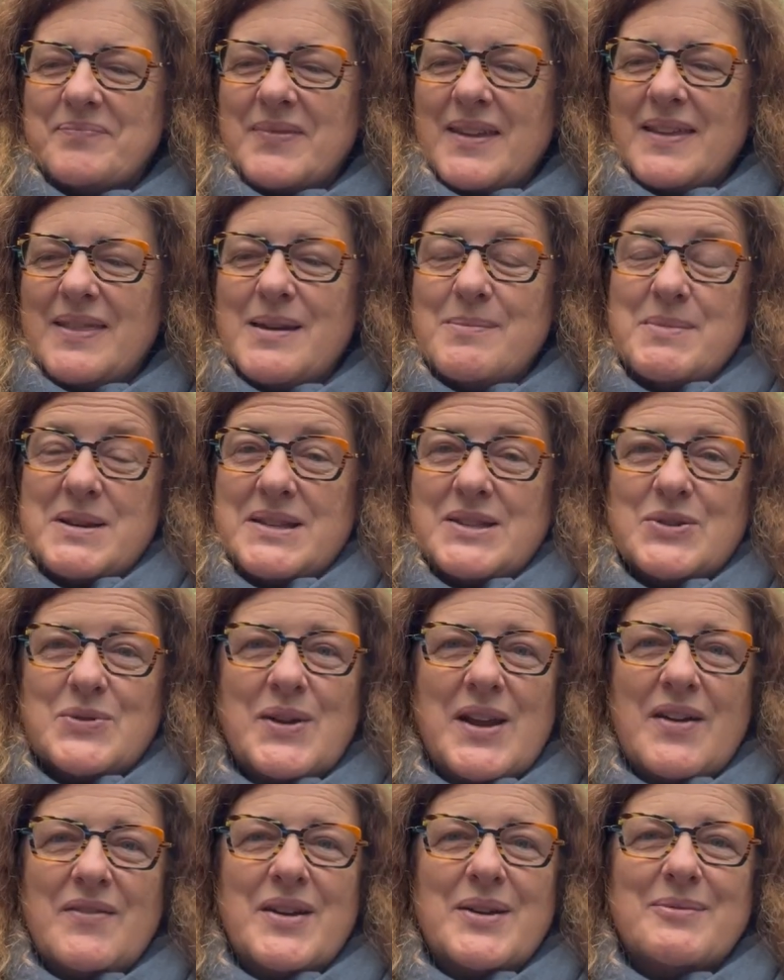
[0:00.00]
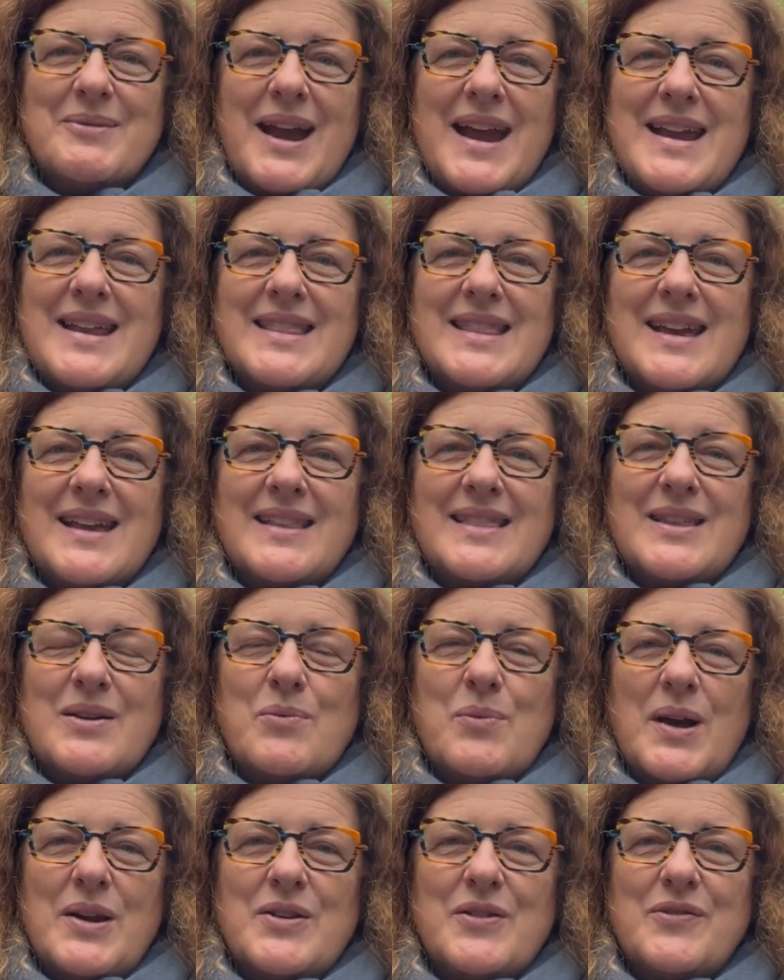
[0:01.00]
the mystery of it, right? The
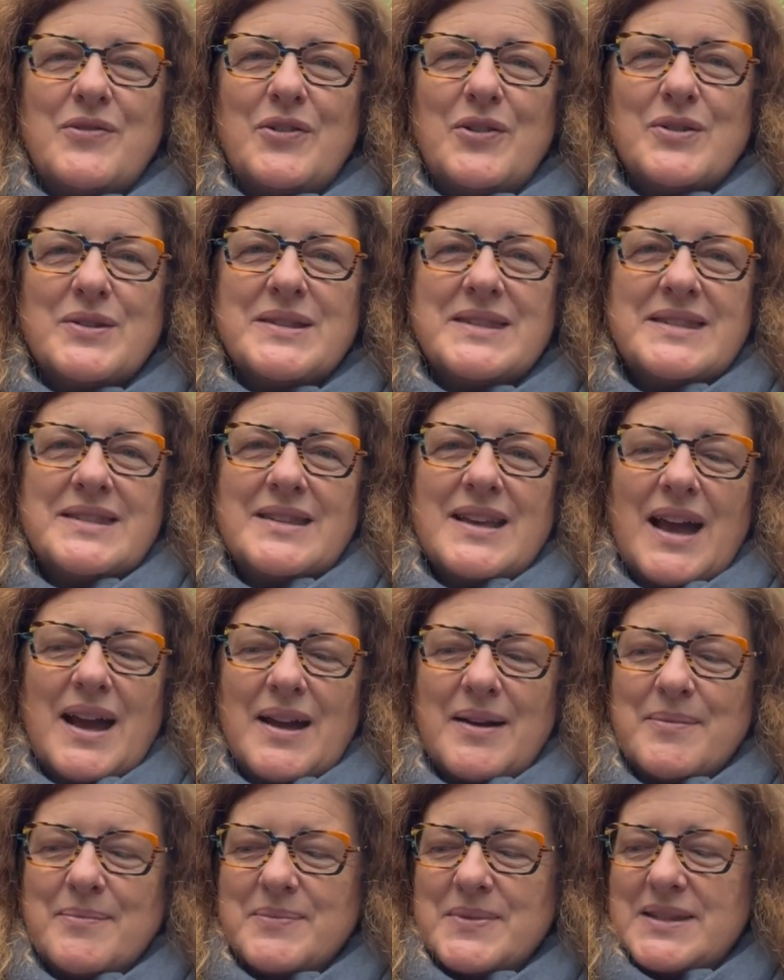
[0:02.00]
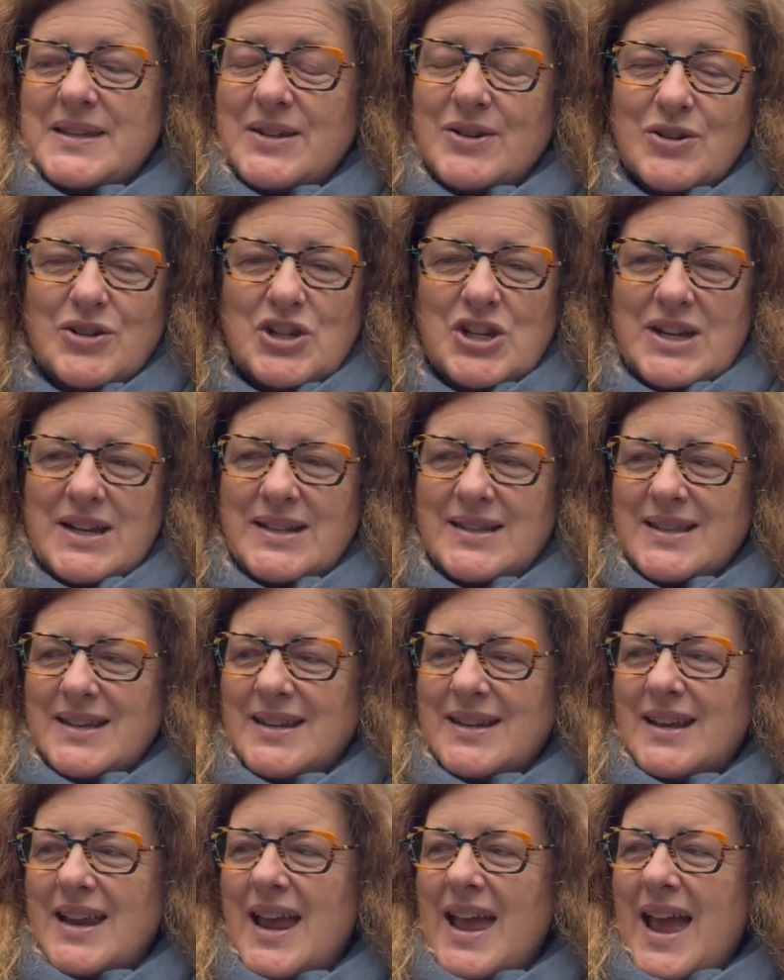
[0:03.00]
wonderful synergies
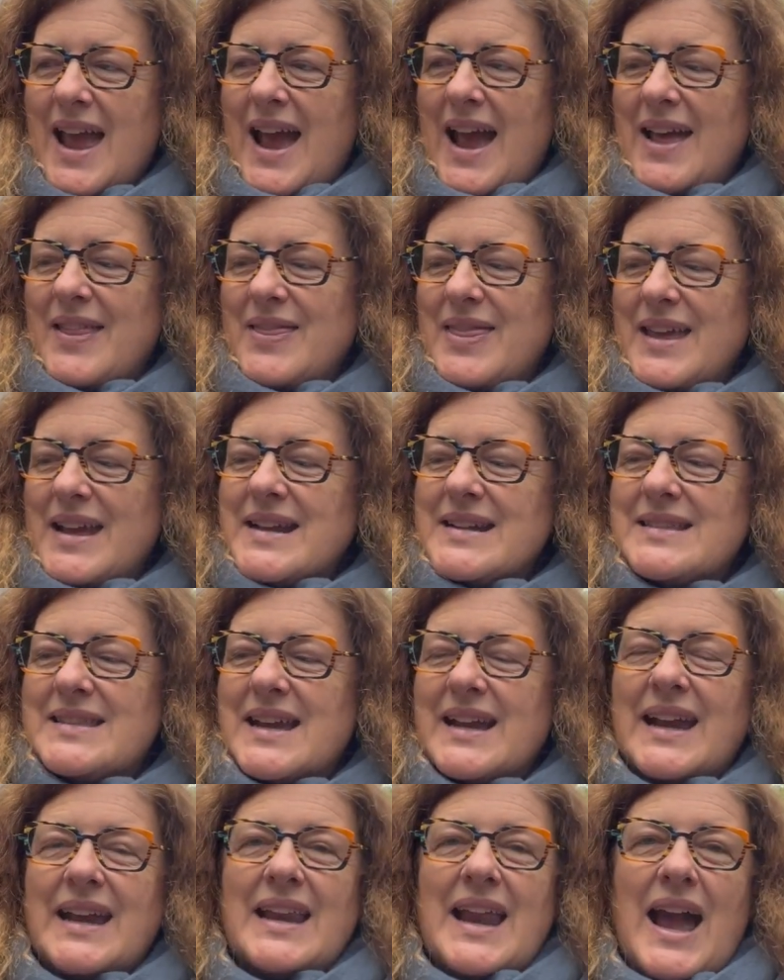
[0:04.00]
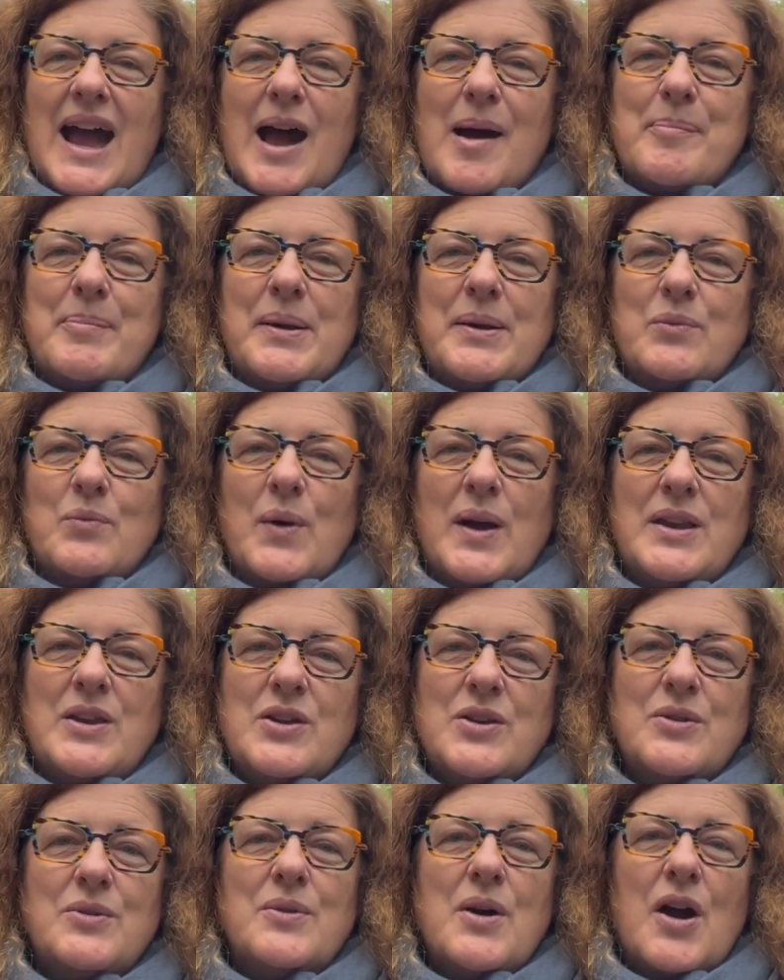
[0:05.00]
and things that can happen when
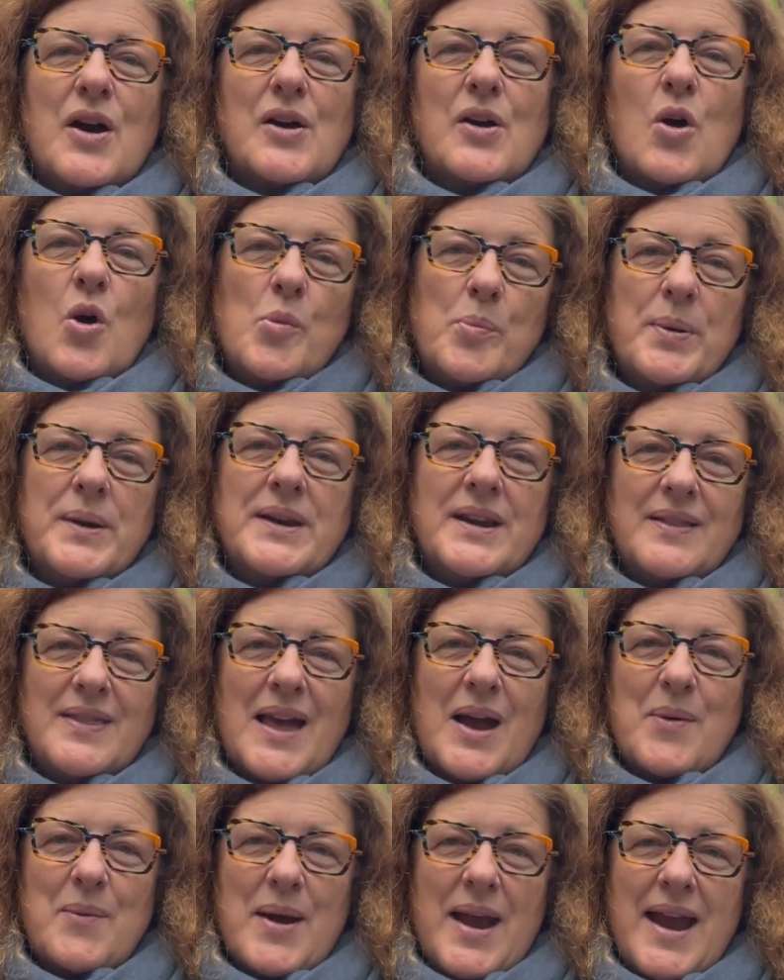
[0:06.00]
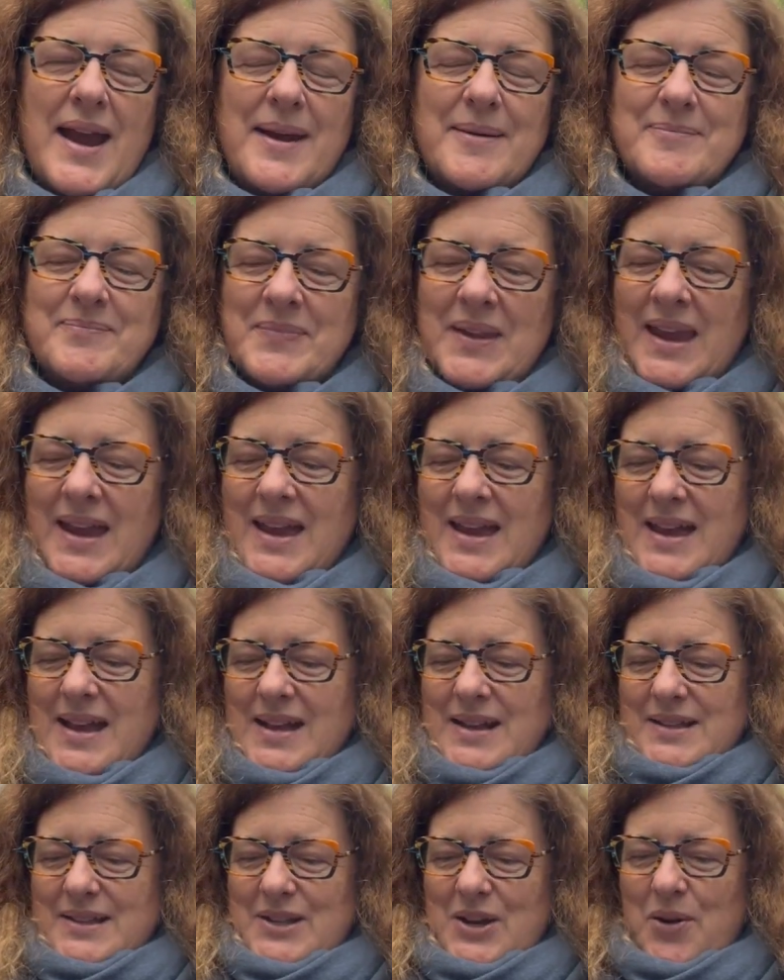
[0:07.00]
you are open in that way.
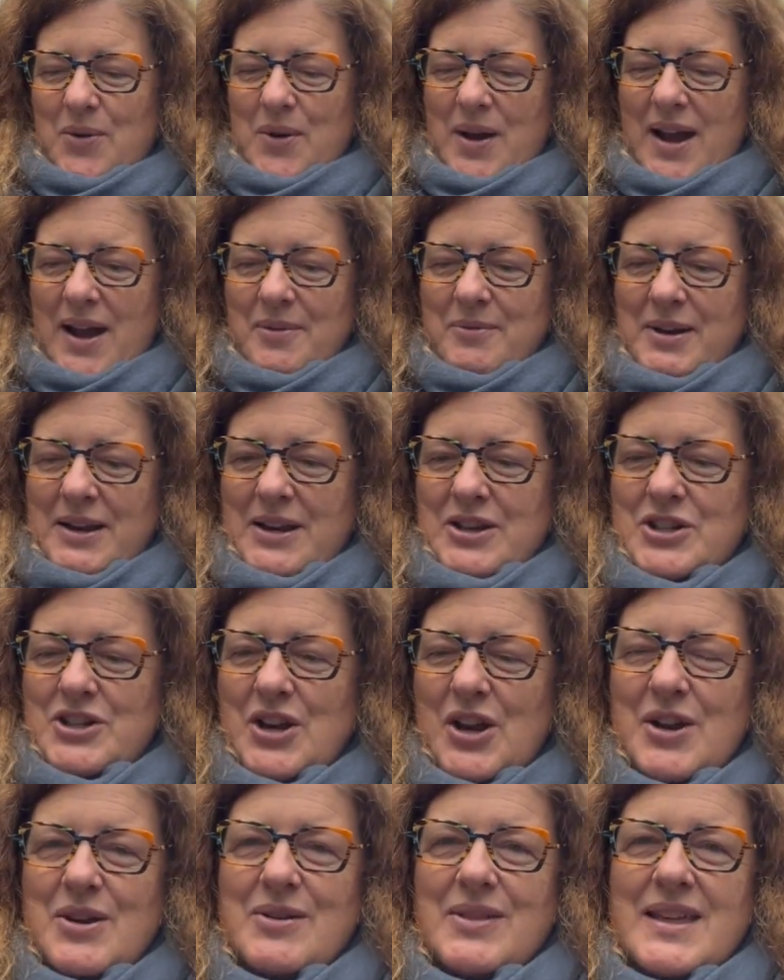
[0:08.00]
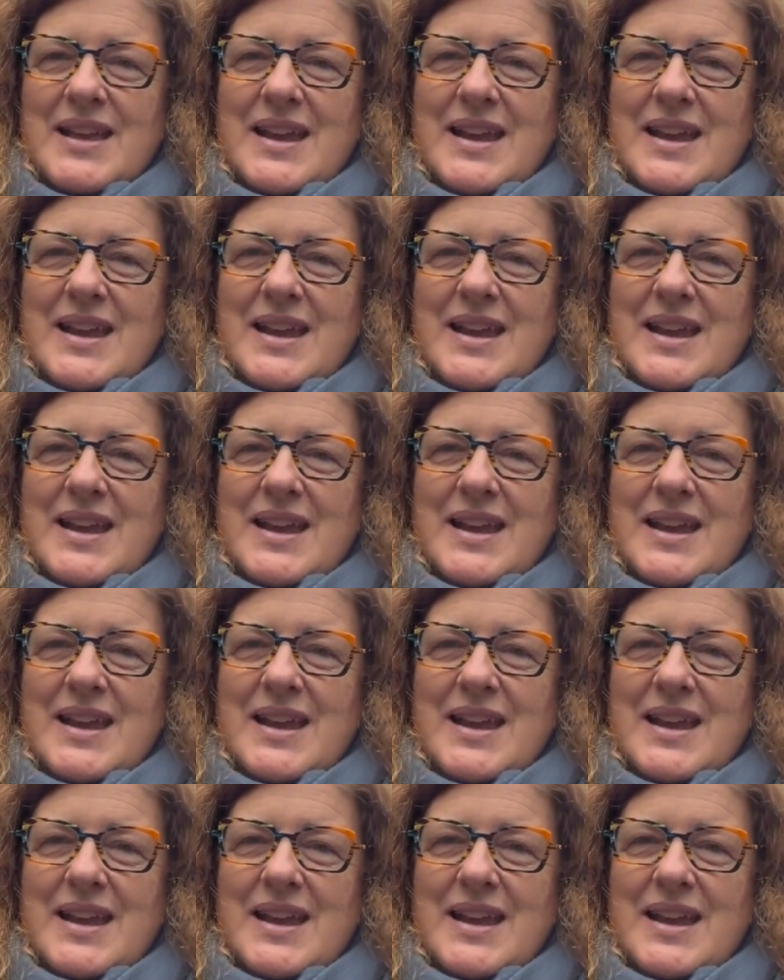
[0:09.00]
So I want to show you